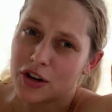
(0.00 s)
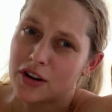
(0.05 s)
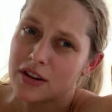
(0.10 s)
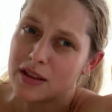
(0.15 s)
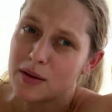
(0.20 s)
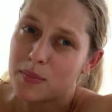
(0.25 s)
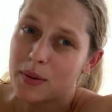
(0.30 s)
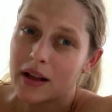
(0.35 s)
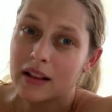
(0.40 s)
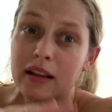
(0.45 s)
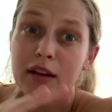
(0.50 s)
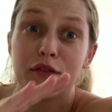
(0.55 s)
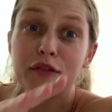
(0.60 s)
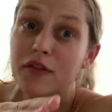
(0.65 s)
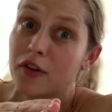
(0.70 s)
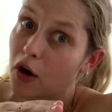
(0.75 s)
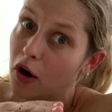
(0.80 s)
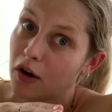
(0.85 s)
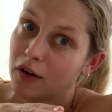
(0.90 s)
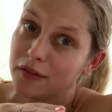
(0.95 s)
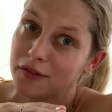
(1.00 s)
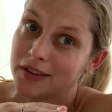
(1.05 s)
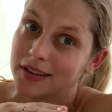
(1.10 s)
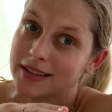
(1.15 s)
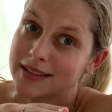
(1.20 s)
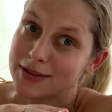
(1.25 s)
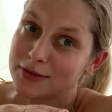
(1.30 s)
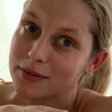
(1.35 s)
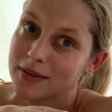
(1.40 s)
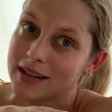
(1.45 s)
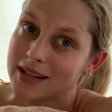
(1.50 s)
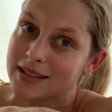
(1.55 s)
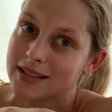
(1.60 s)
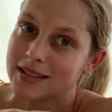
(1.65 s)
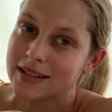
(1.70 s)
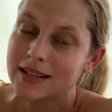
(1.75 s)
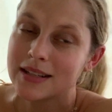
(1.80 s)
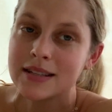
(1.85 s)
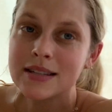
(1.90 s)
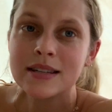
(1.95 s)
show you the belly for obvious
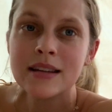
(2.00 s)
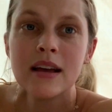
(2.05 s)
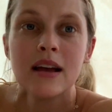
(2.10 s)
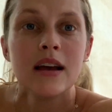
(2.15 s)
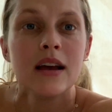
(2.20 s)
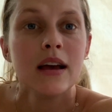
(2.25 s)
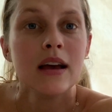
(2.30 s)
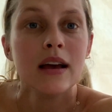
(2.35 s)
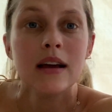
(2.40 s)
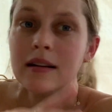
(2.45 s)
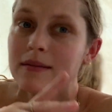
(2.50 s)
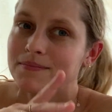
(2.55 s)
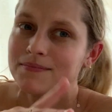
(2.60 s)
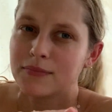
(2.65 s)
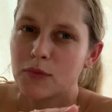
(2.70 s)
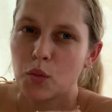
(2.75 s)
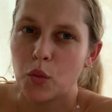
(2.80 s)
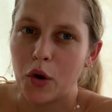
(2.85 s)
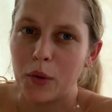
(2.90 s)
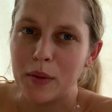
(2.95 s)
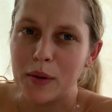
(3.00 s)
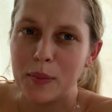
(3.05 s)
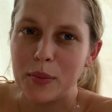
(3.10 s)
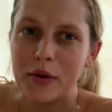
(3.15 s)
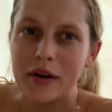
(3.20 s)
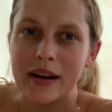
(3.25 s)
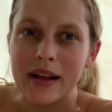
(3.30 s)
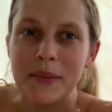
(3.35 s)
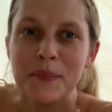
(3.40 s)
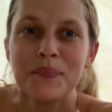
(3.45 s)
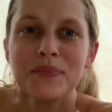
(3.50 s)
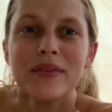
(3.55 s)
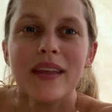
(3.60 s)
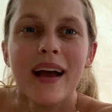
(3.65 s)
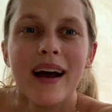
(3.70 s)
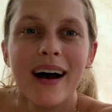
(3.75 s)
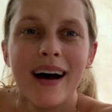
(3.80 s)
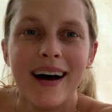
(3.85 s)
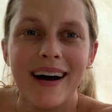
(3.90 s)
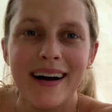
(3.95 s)
reasons. Won't be pretty.
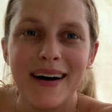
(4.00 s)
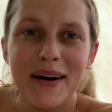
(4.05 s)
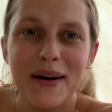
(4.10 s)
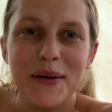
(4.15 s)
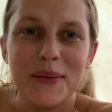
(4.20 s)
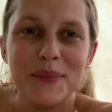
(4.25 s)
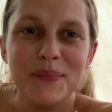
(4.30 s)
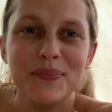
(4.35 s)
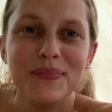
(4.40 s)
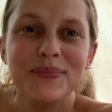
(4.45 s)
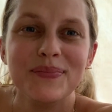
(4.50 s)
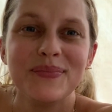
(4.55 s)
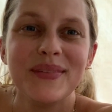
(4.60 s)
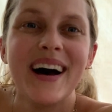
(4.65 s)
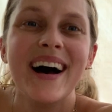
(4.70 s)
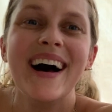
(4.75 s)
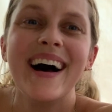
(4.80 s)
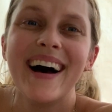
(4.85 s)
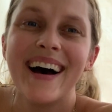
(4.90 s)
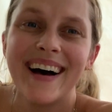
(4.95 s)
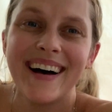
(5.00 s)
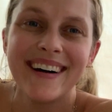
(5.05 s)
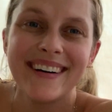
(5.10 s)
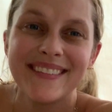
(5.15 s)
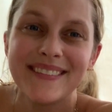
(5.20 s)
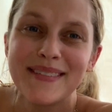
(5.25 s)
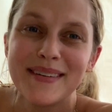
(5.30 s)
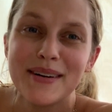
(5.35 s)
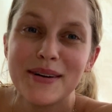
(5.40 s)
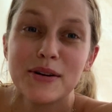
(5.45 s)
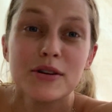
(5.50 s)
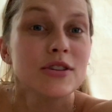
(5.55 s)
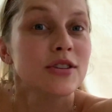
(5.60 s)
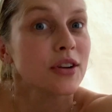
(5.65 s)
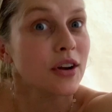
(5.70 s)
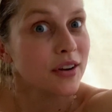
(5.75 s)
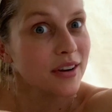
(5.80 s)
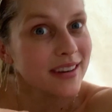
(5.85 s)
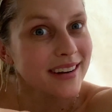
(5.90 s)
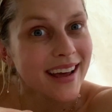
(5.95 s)
But I will
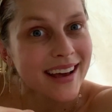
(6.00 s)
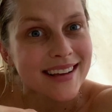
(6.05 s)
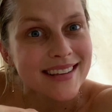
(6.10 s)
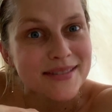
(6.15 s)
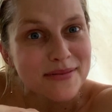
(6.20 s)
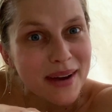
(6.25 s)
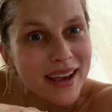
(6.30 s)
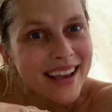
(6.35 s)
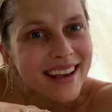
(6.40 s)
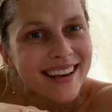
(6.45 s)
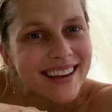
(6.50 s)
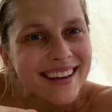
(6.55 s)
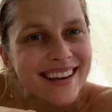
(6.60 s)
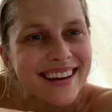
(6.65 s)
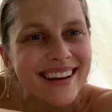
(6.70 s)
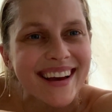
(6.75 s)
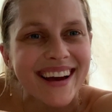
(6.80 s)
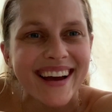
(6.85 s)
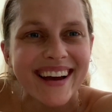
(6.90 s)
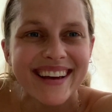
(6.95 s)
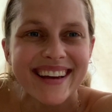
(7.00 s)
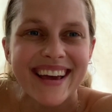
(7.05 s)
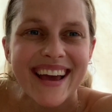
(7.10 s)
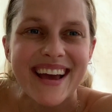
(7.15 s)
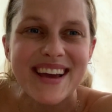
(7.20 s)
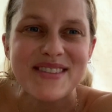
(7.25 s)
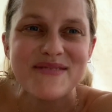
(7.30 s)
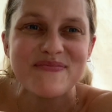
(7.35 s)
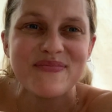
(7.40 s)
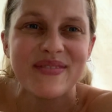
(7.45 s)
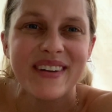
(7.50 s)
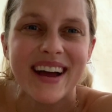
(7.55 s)
show you next week. Okay,